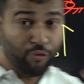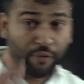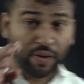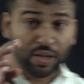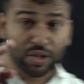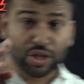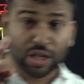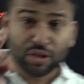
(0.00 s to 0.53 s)
we
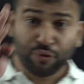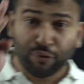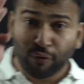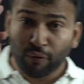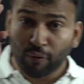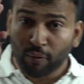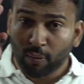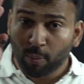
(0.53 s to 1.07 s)
will just
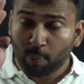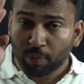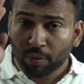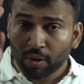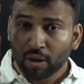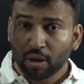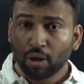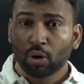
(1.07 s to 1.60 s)

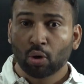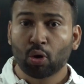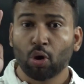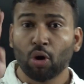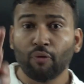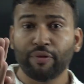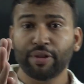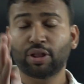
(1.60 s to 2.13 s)

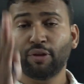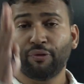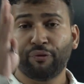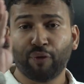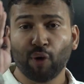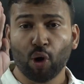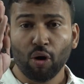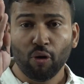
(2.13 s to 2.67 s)
go with the
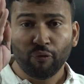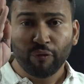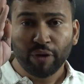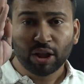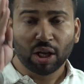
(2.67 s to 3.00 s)
flow with